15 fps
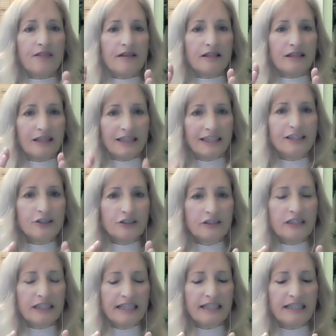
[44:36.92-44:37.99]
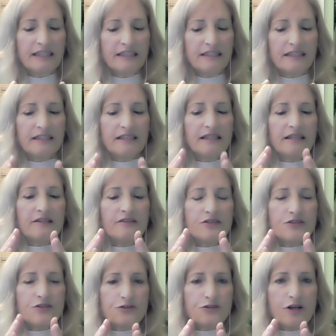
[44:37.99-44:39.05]
Literally, the
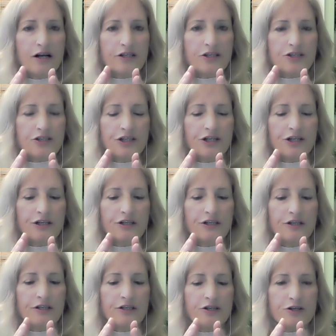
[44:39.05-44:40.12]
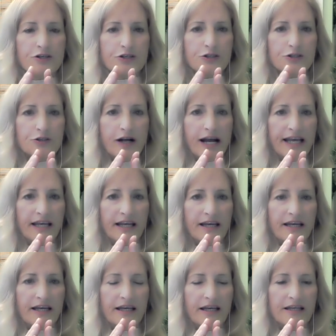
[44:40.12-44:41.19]
structure shrank.
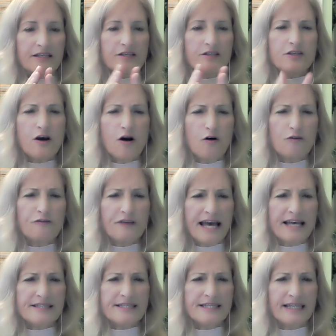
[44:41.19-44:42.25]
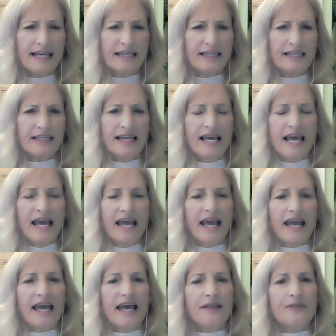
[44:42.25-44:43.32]
So fascinating.
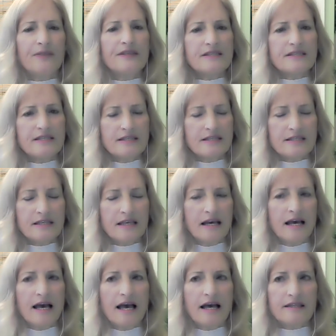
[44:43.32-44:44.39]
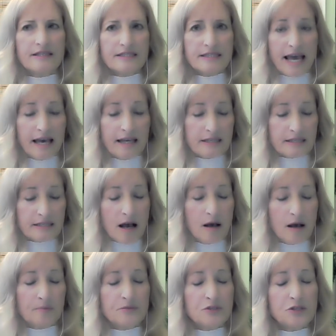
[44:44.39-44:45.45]
And this has
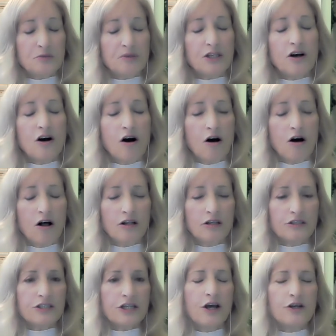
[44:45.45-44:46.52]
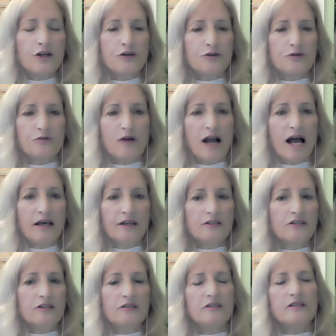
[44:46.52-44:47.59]
come to be called
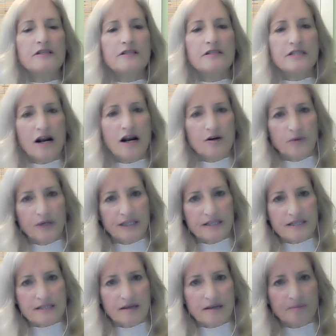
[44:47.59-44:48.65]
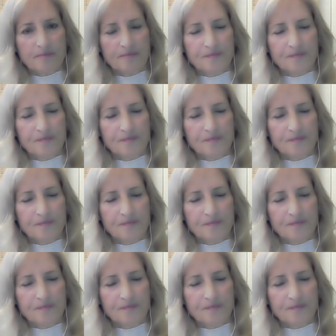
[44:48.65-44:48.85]
neuronal Darwinism.